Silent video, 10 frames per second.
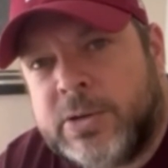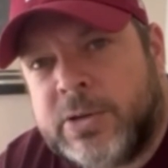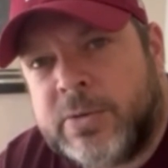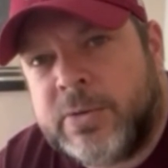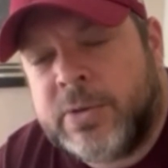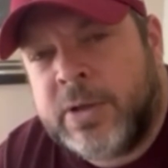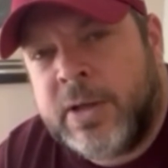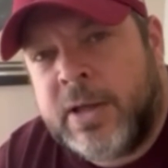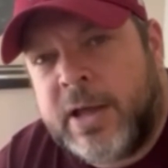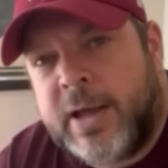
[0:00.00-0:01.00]
So
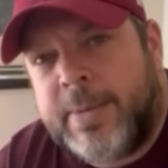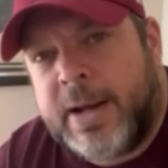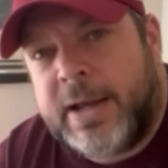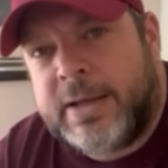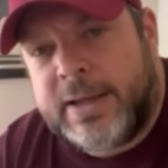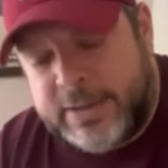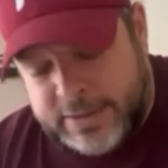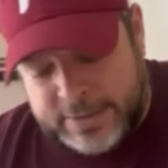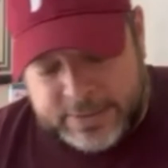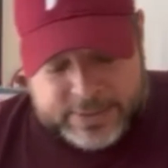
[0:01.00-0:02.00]
happy to add that
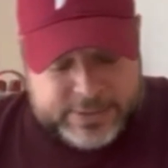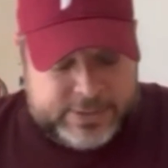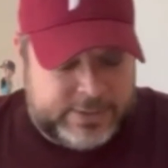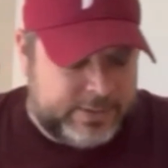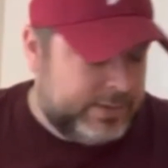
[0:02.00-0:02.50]
to the collection.